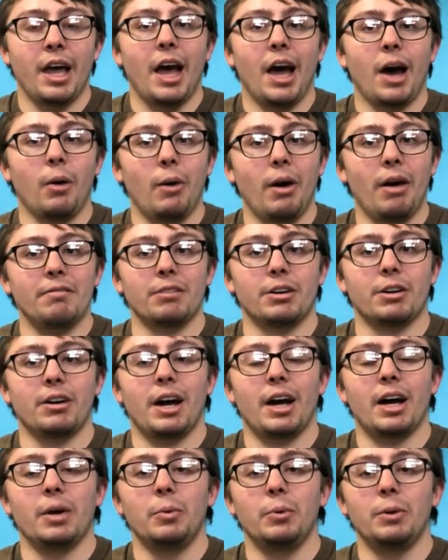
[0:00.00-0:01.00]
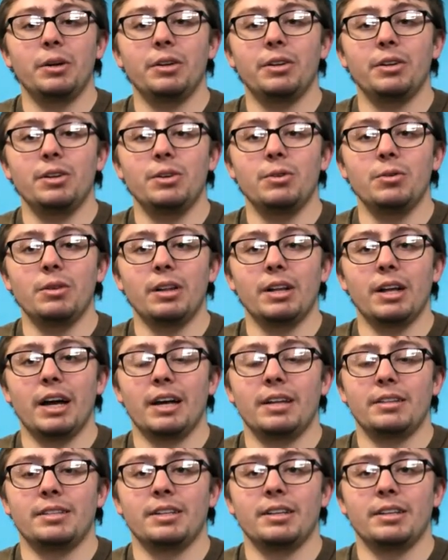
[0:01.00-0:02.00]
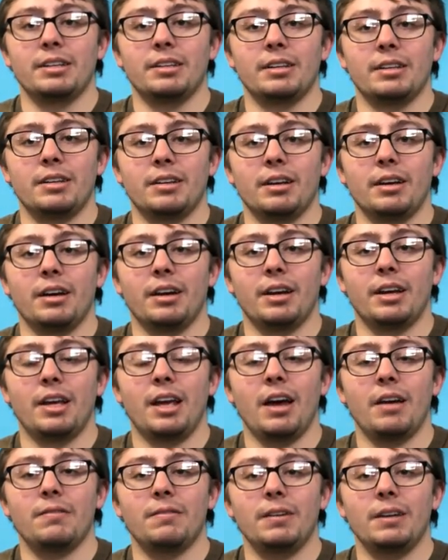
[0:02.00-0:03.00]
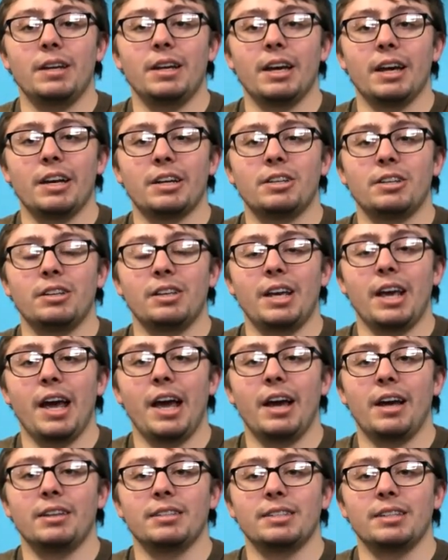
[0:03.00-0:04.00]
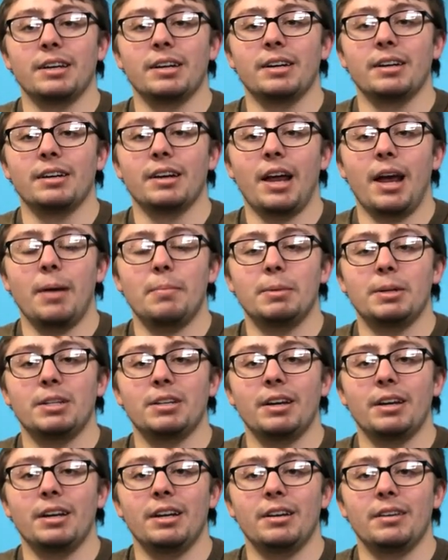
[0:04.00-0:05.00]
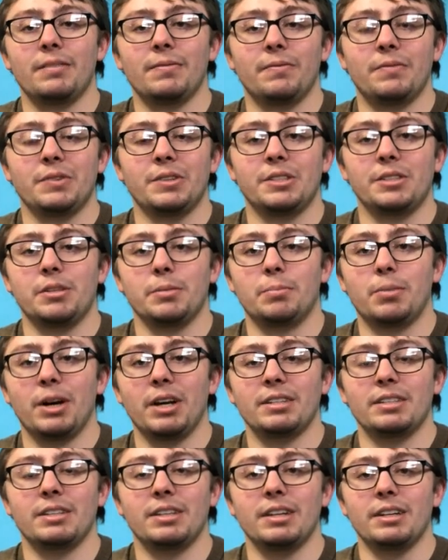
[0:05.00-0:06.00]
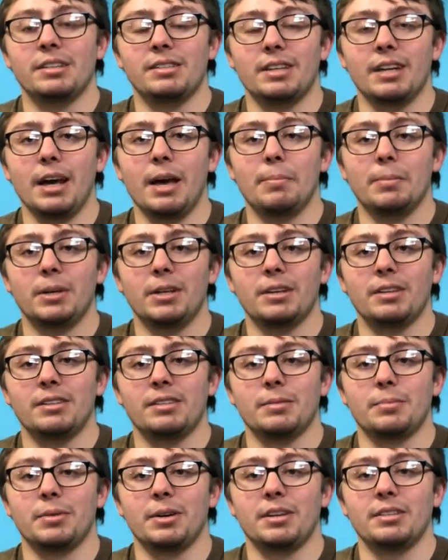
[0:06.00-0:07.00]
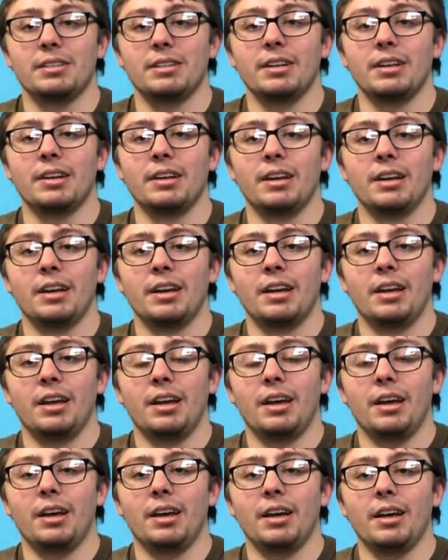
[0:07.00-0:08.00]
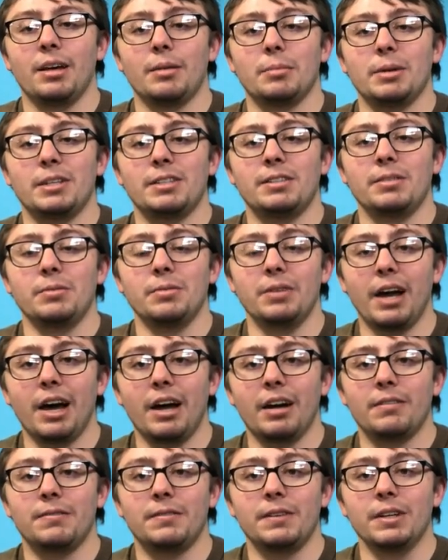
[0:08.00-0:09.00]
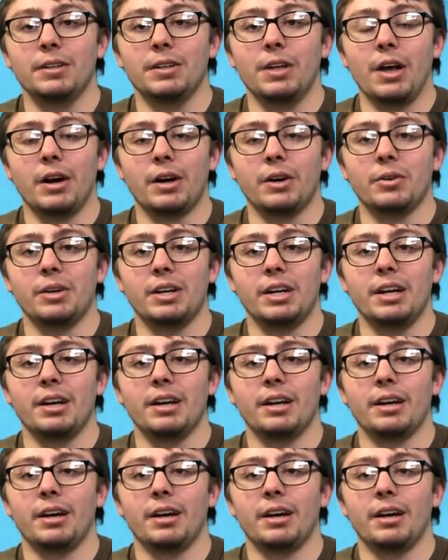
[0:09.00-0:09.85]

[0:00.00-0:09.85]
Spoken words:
However, I will utilize it. Caffeine actually has appetite suppressant. It's an appetite suppressant. Makes you not feel hungry.